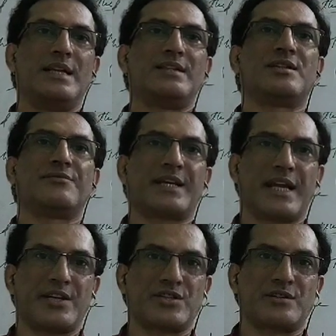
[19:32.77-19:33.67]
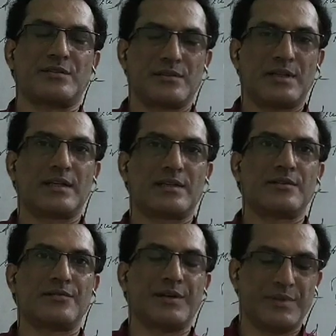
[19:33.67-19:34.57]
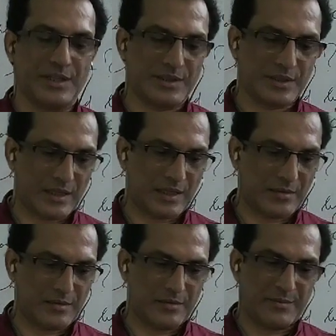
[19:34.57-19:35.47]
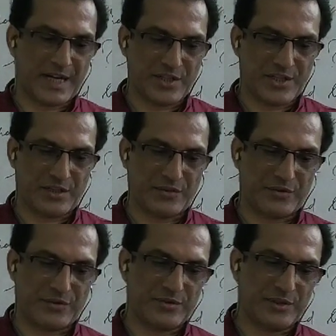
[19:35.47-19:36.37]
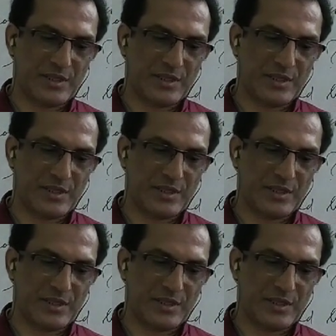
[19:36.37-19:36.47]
lithification, like when we mention